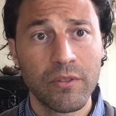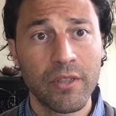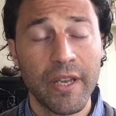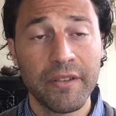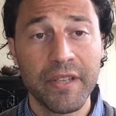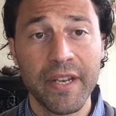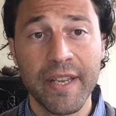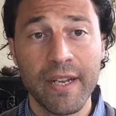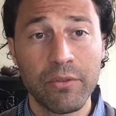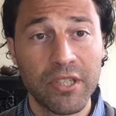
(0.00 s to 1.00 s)
and
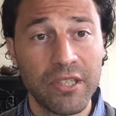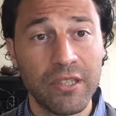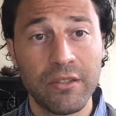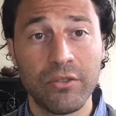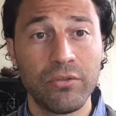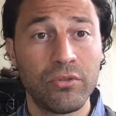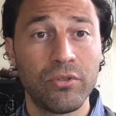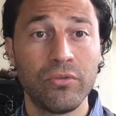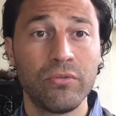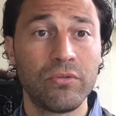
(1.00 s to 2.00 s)
dedicating what I needed to,
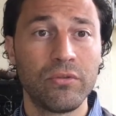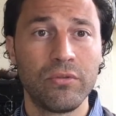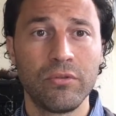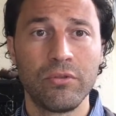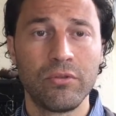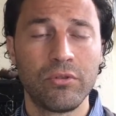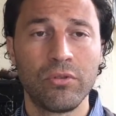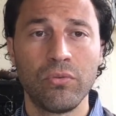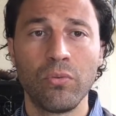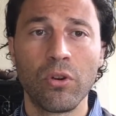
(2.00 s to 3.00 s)
to, to a
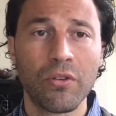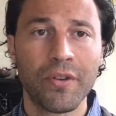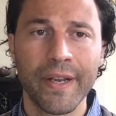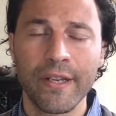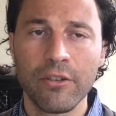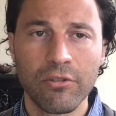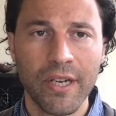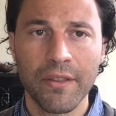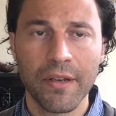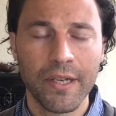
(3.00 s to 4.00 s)
world that I can
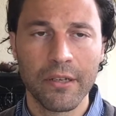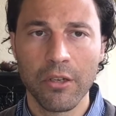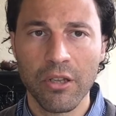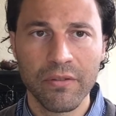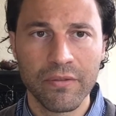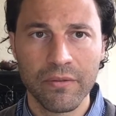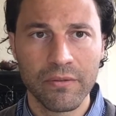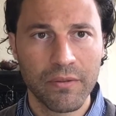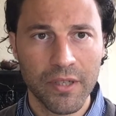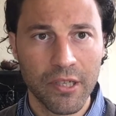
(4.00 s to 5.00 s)
create, that I can love,
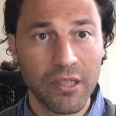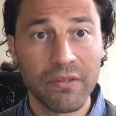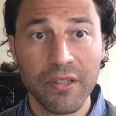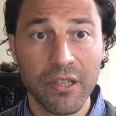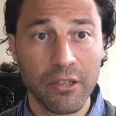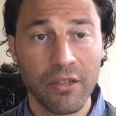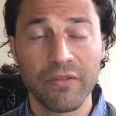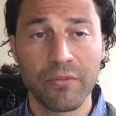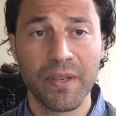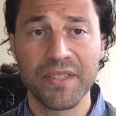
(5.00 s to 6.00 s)
that I can live in and love
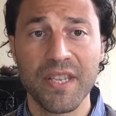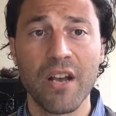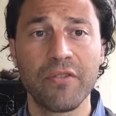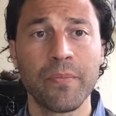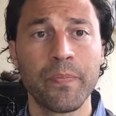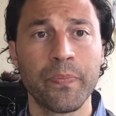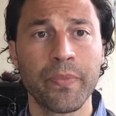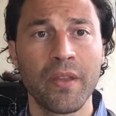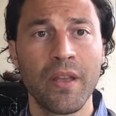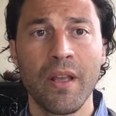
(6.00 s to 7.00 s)
for myself.
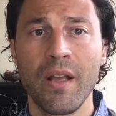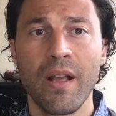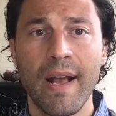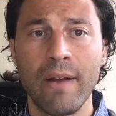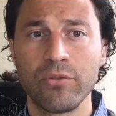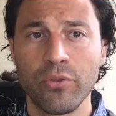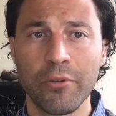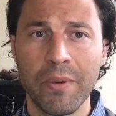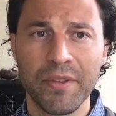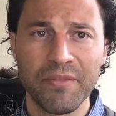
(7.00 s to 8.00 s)
I was worrying
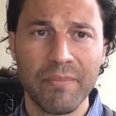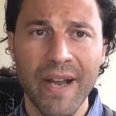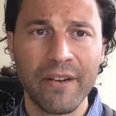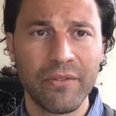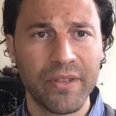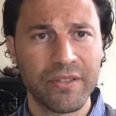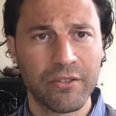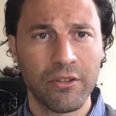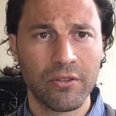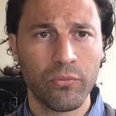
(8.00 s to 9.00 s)
about these minor things
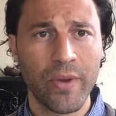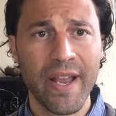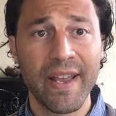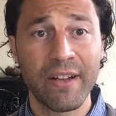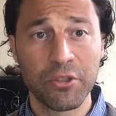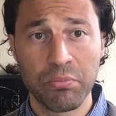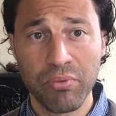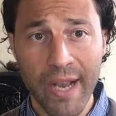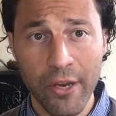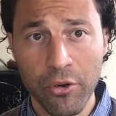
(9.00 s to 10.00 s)
along the way, and I was
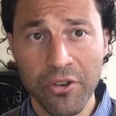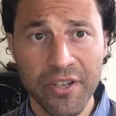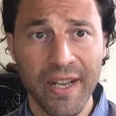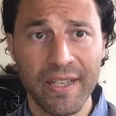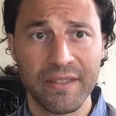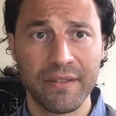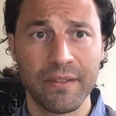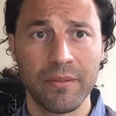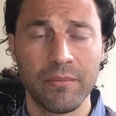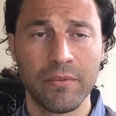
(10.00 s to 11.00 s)
prioritizing
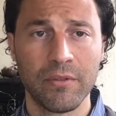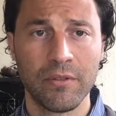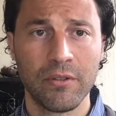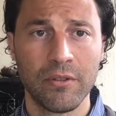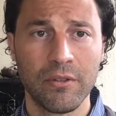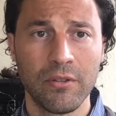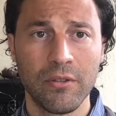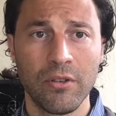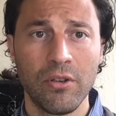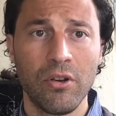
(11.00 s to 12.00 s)
them
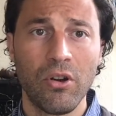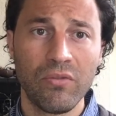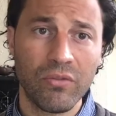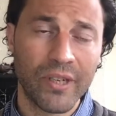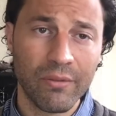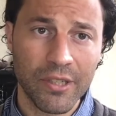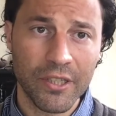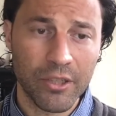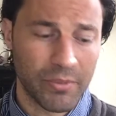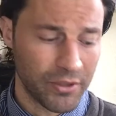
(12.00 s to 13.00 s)
over what I really
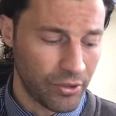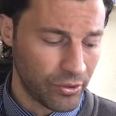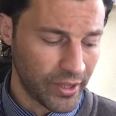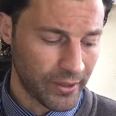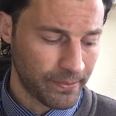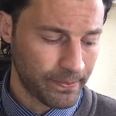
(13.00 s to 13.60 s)
could have been doing.